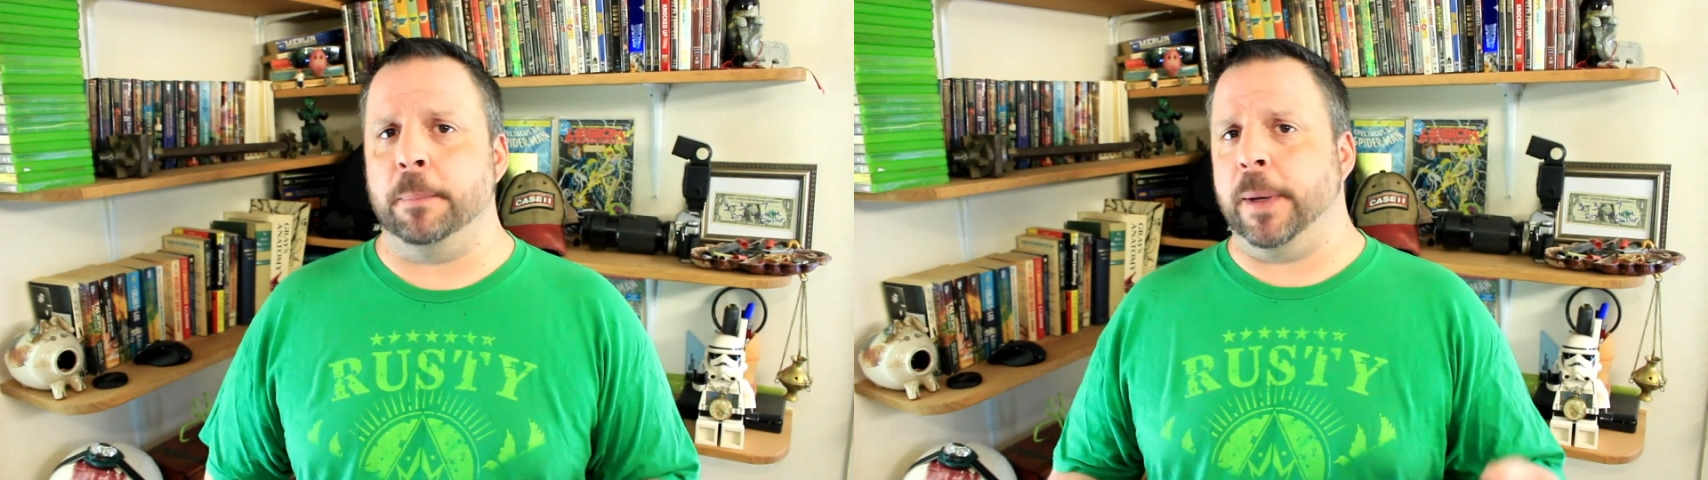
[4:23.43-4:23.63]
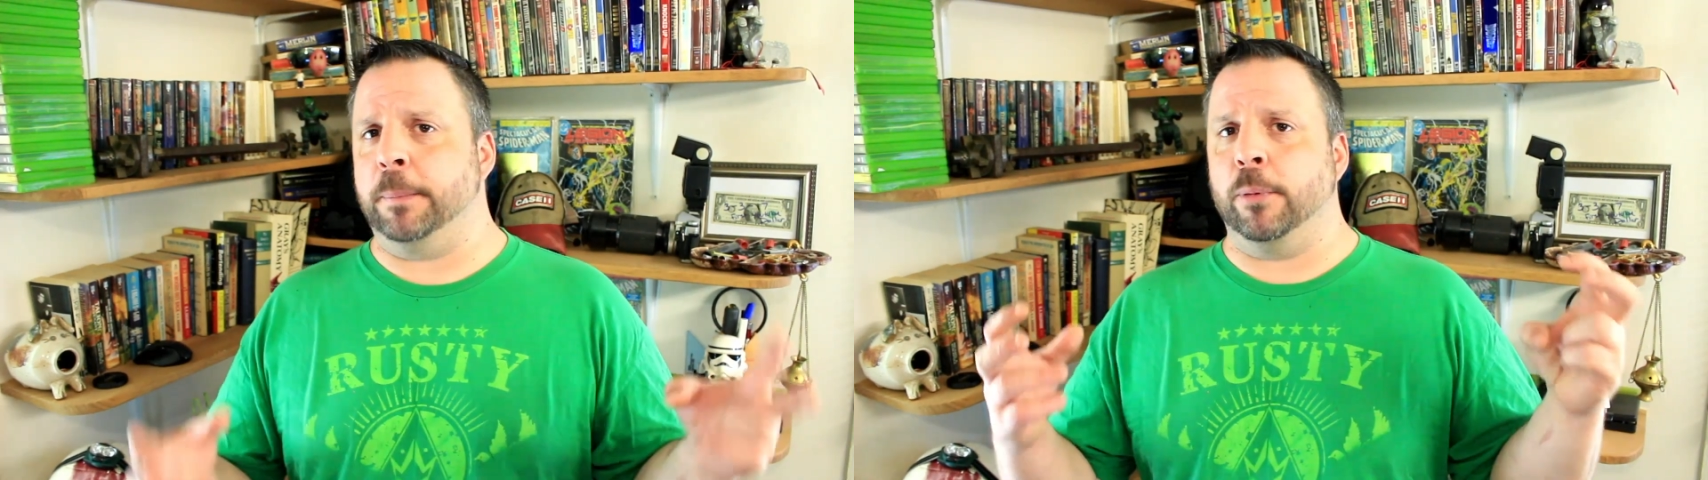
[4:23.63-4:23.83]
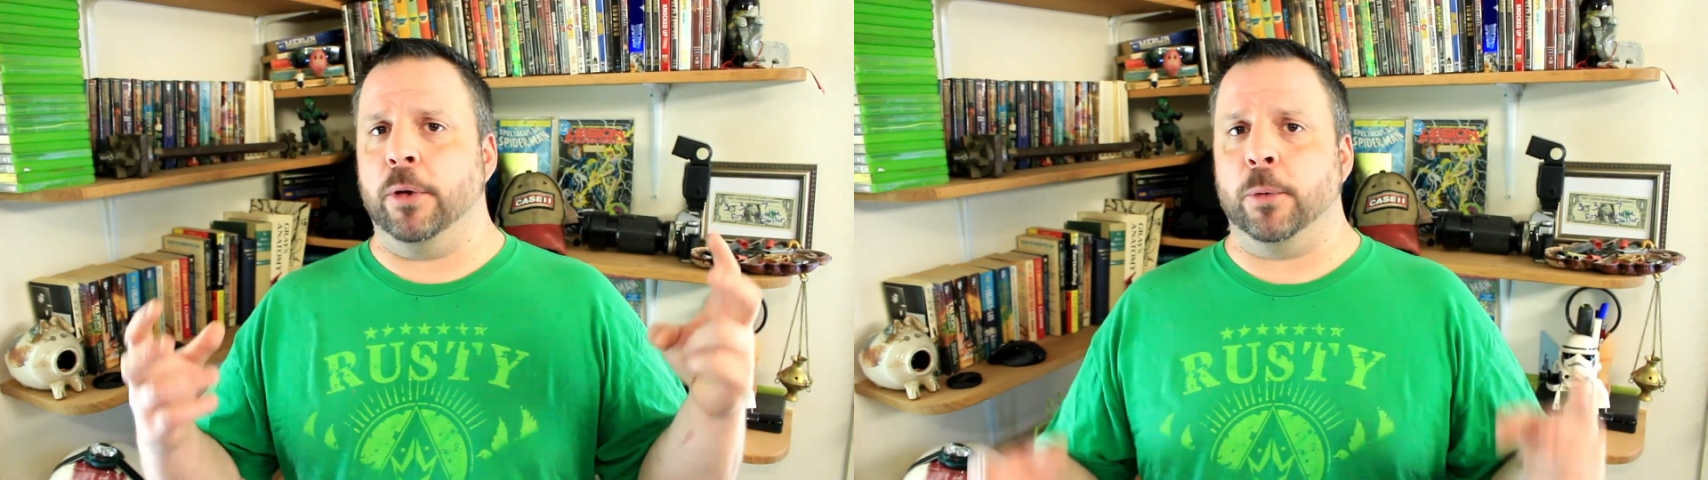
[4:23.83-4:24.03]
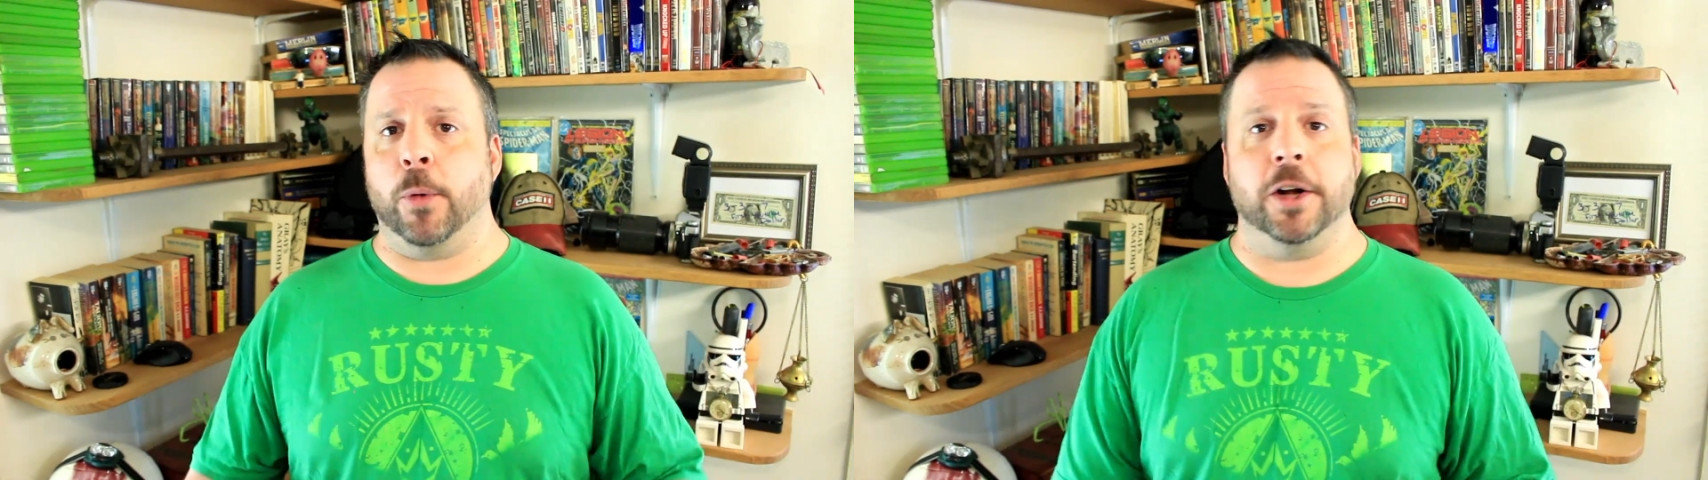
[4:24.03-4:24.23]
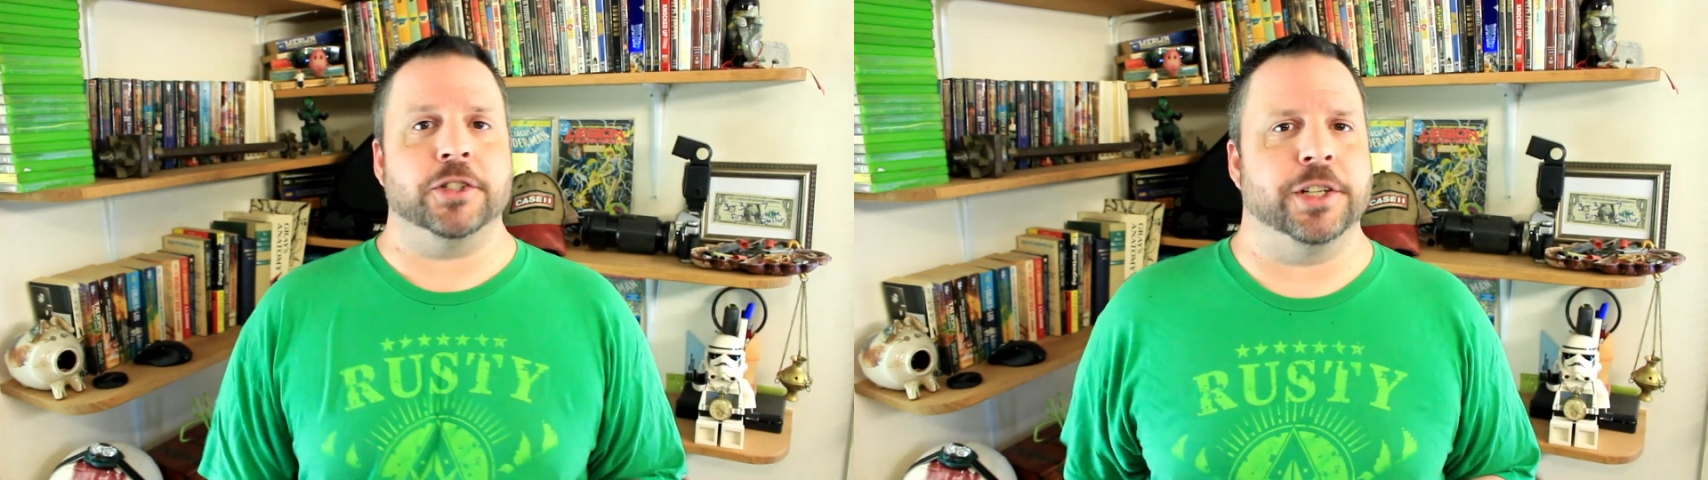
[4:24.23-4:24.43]
Big Brother
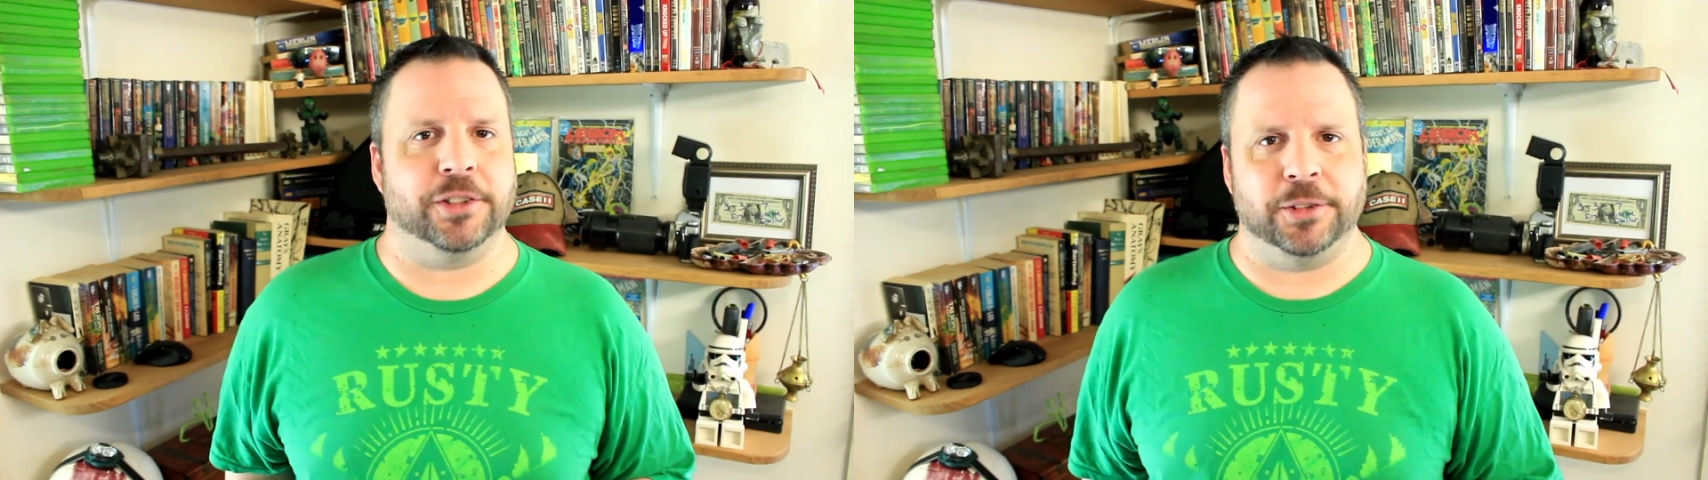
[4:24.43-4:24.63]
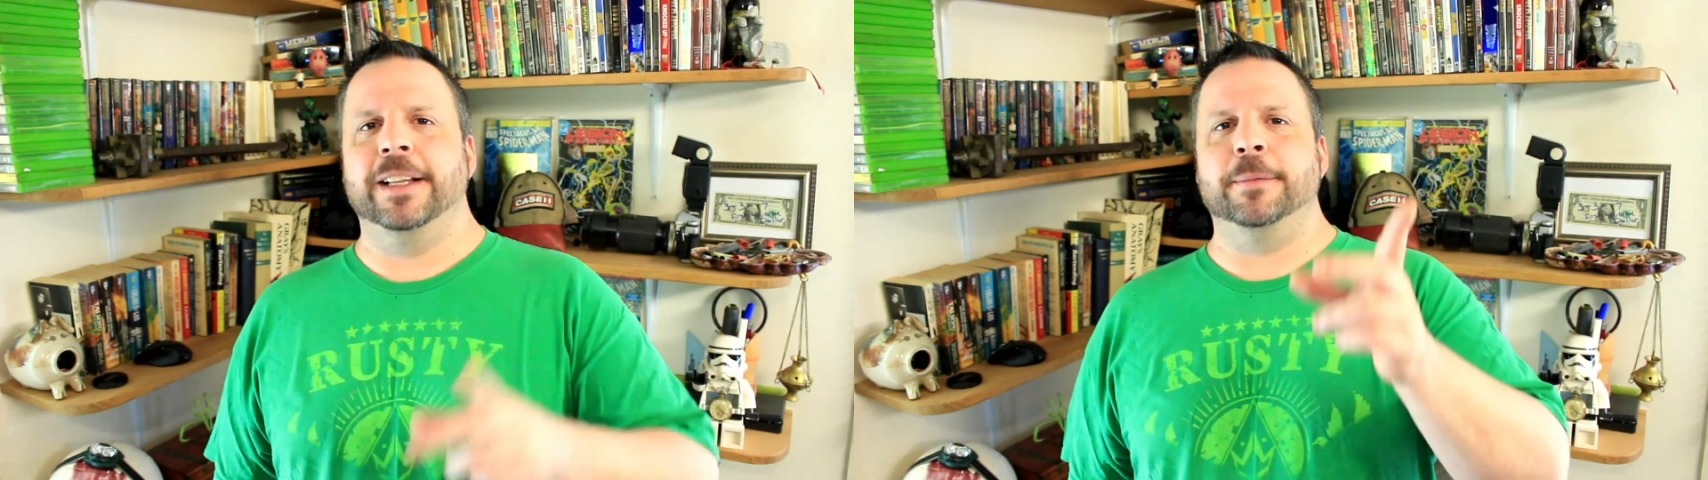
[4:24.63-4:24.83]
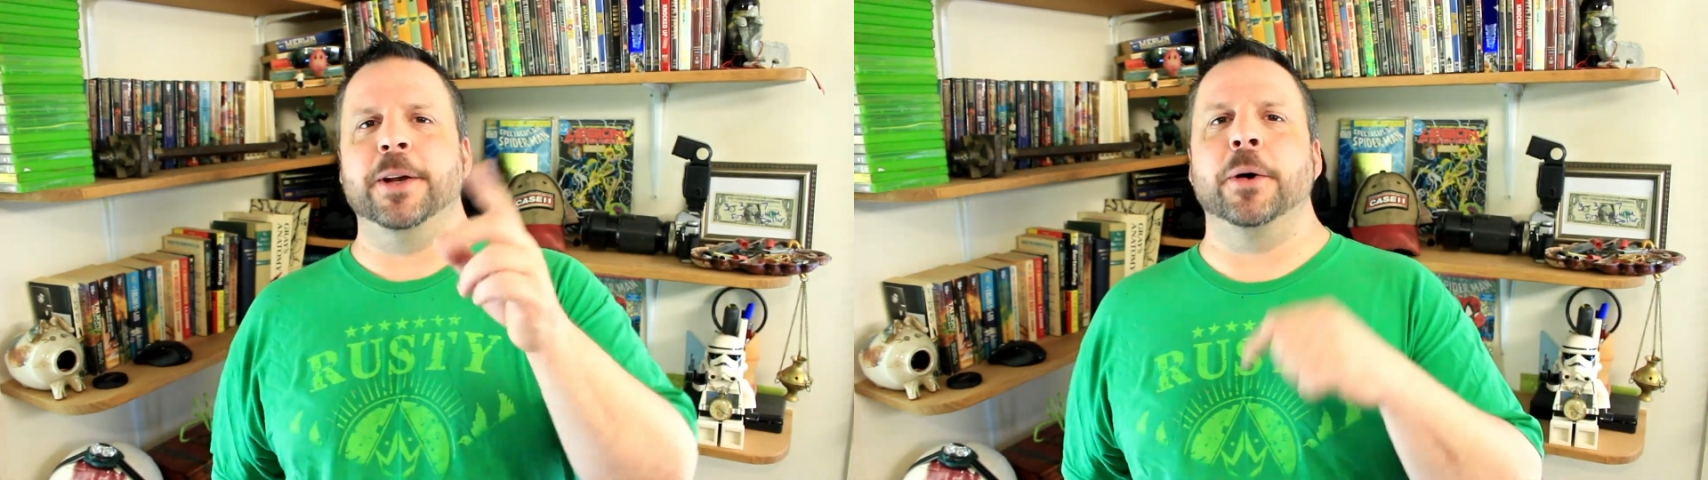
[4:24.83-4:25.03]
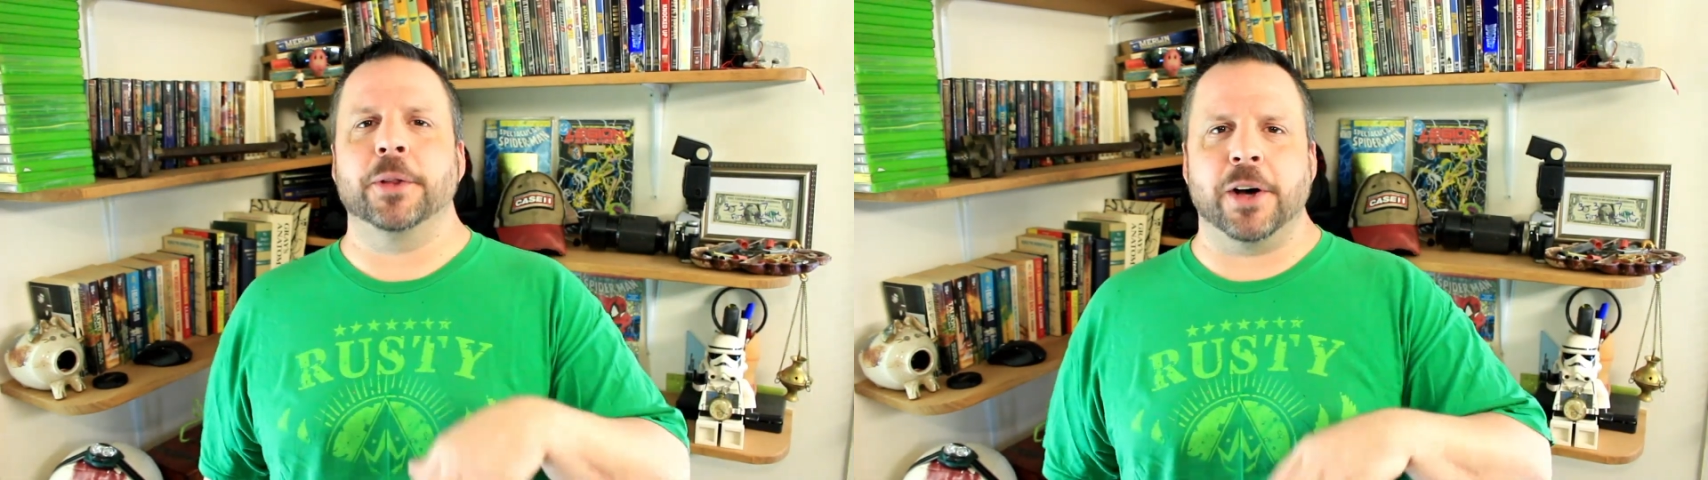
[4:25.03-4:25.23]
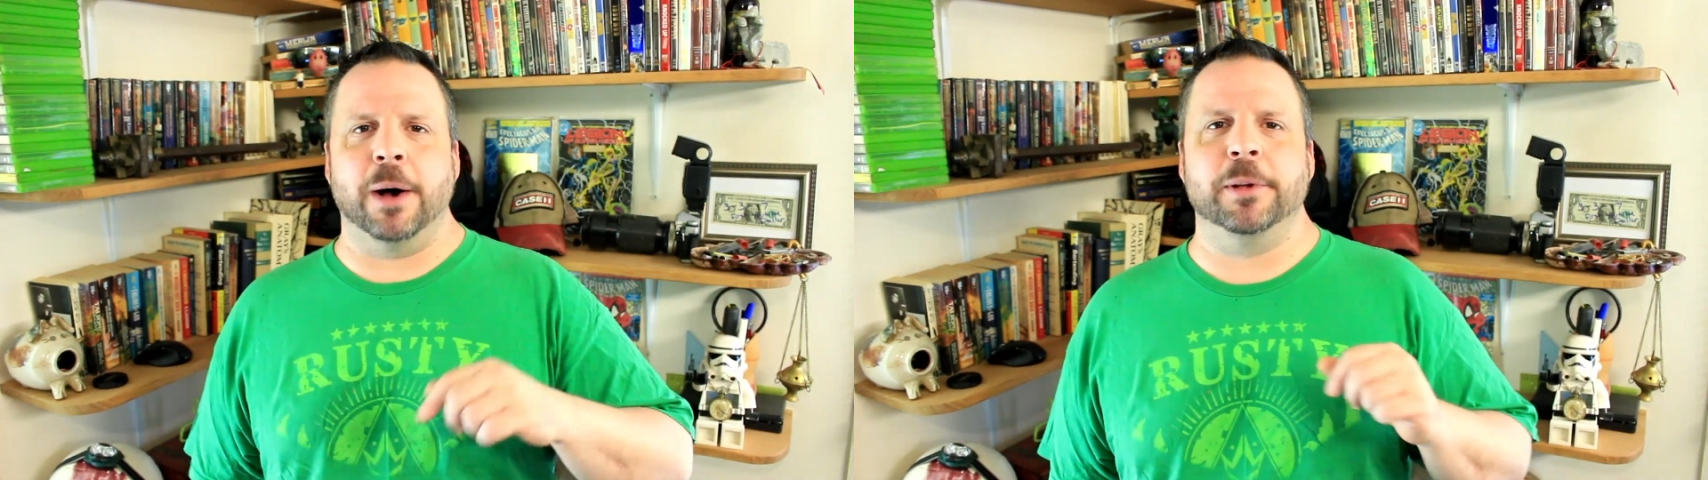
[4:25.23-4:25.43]
watching us? Let me know in
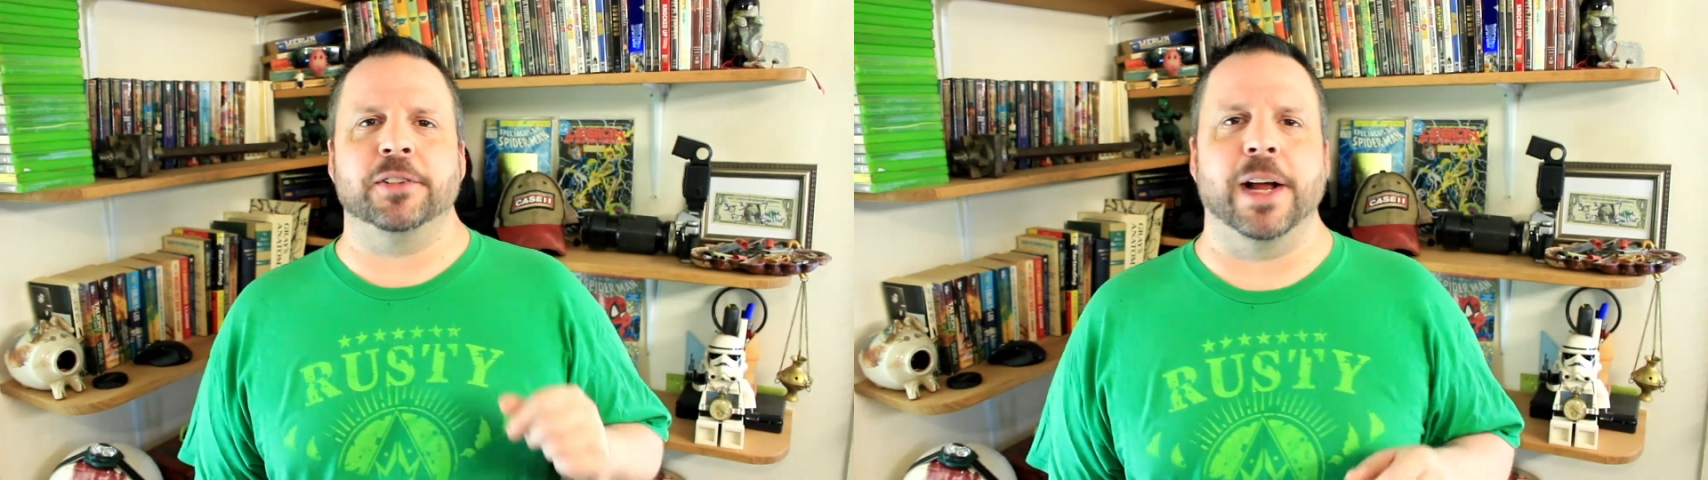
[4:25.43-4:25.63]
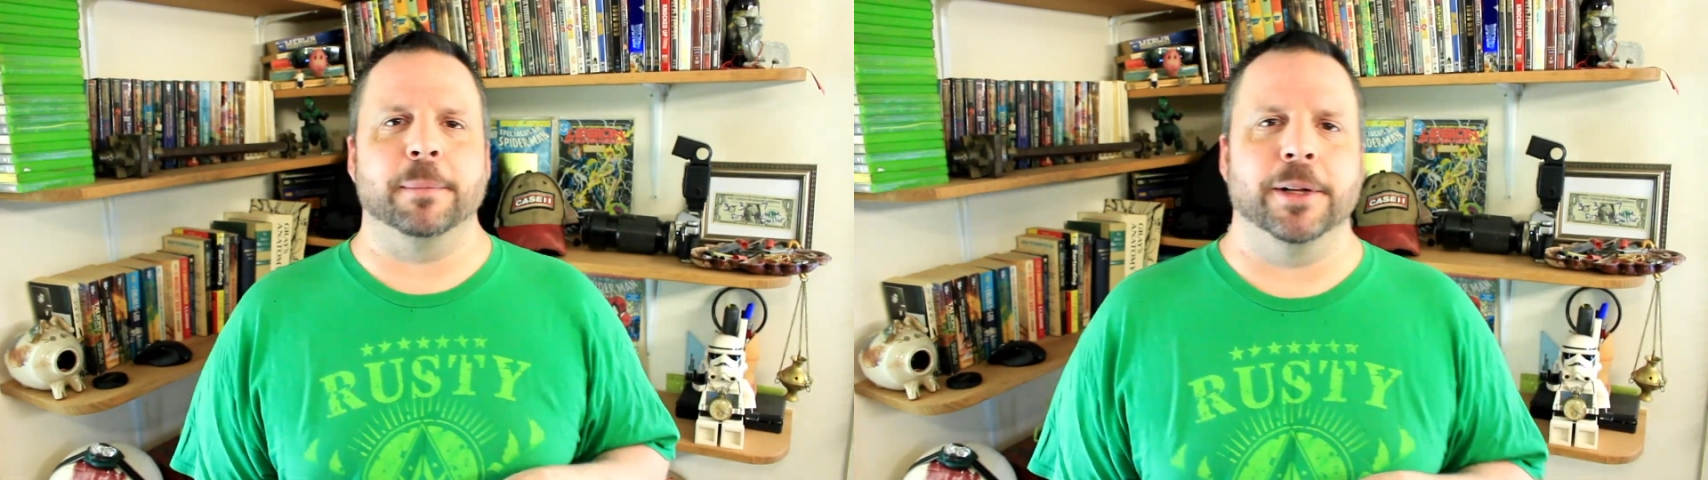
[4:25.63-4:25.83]
the comments down